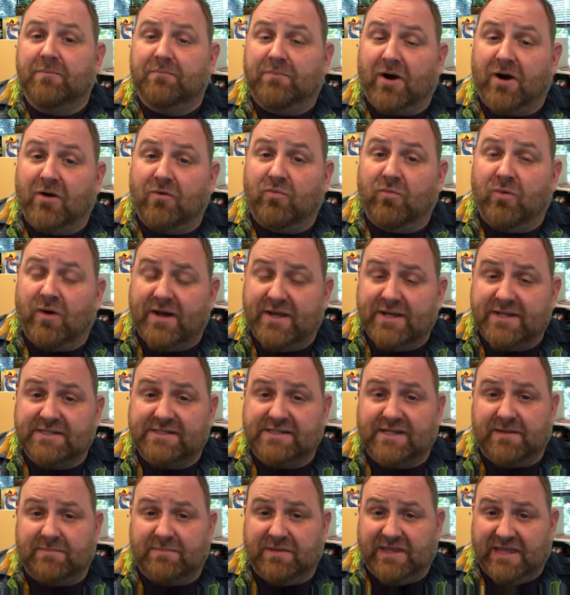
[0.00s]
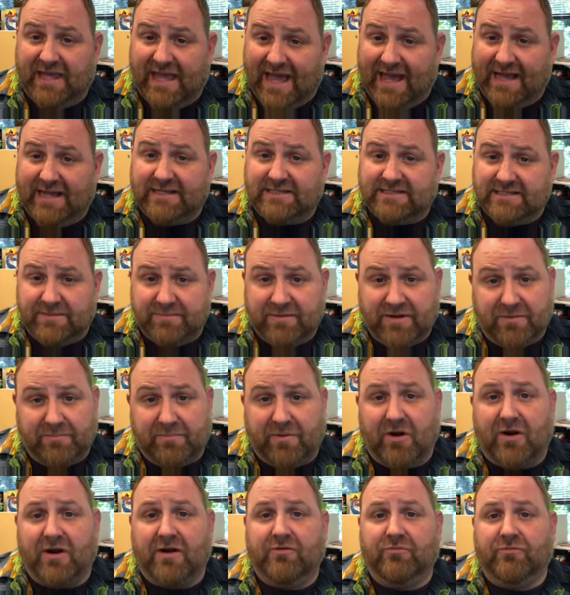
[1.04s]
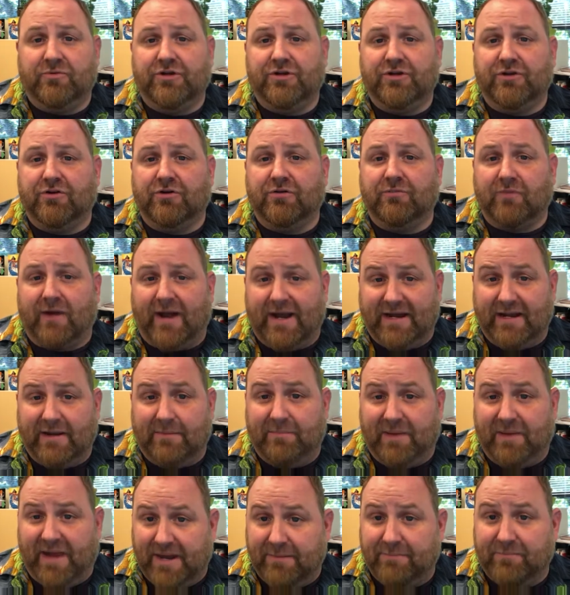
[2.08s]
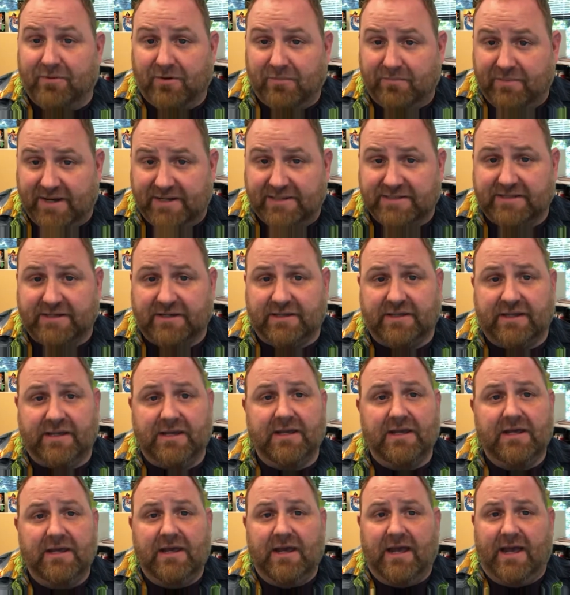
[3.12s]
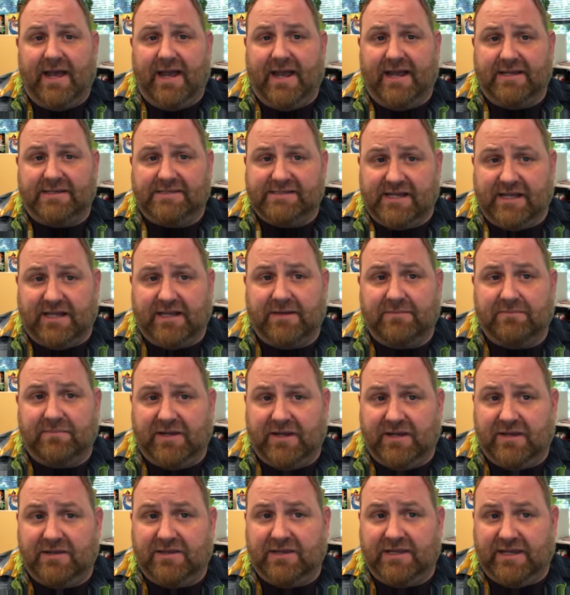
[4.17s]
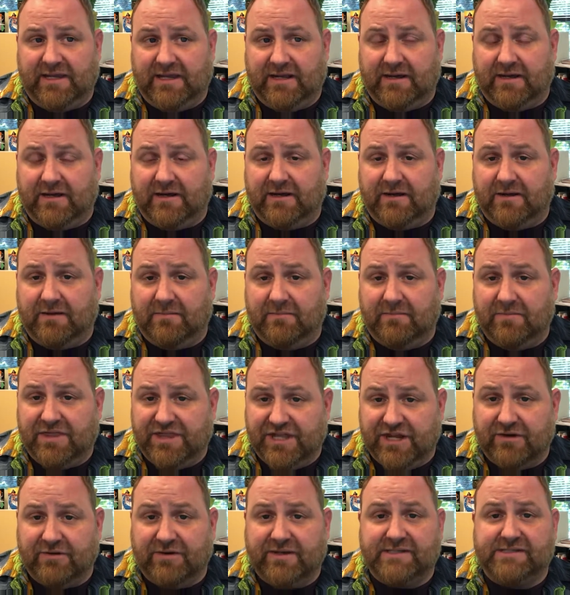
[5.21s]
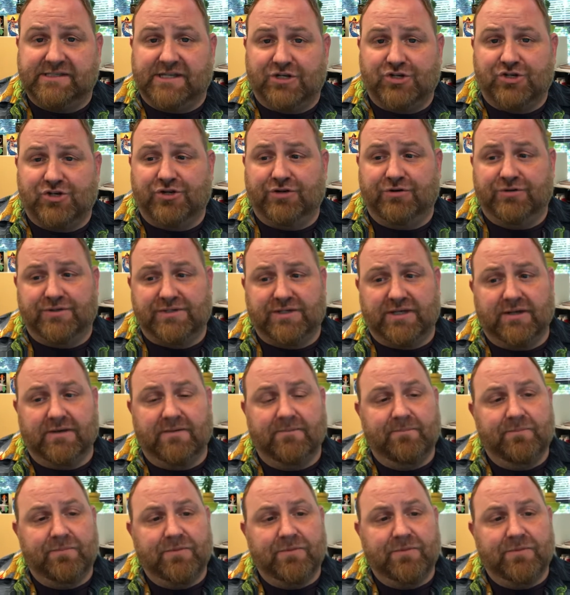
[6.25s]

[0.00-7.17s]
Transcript: Part one is going to be the academic part, where you're writing a paper basically and telling me the theories that you're using.